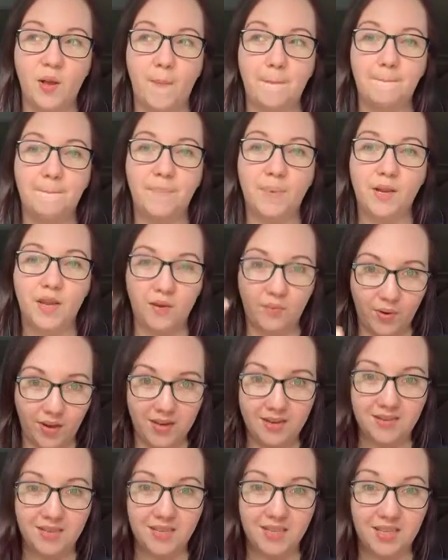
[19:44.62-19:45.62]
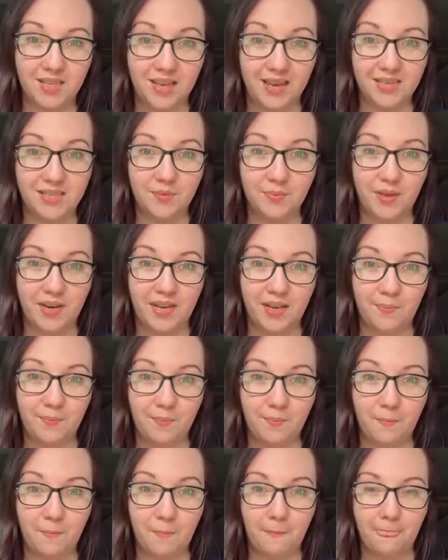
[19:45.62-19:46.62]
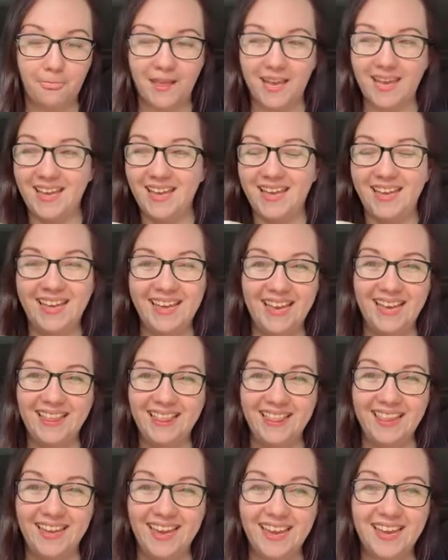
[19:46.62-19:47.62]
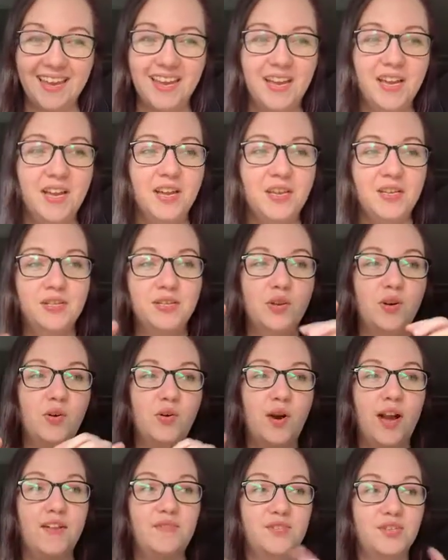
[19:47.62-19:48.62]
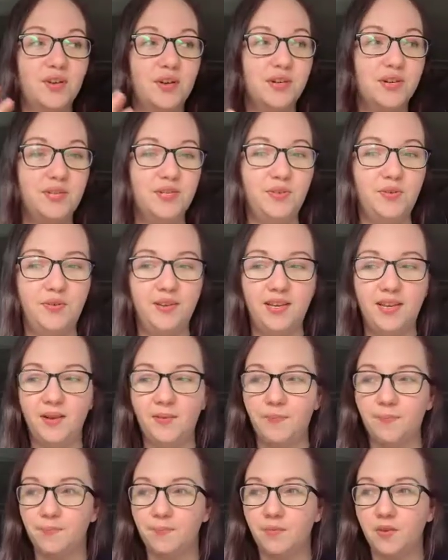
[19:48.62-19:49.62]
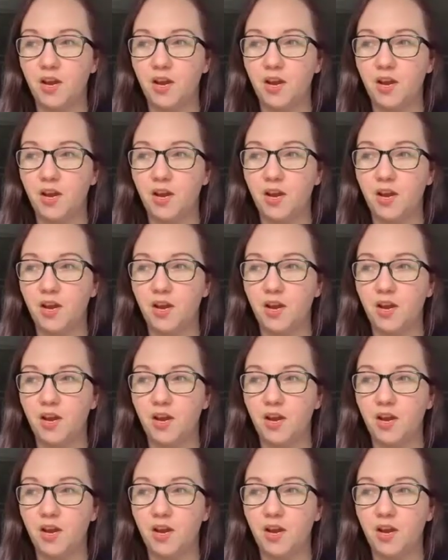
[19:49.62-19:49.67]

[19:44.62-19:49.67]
but I wait until the last minute. And like, so I've started doing,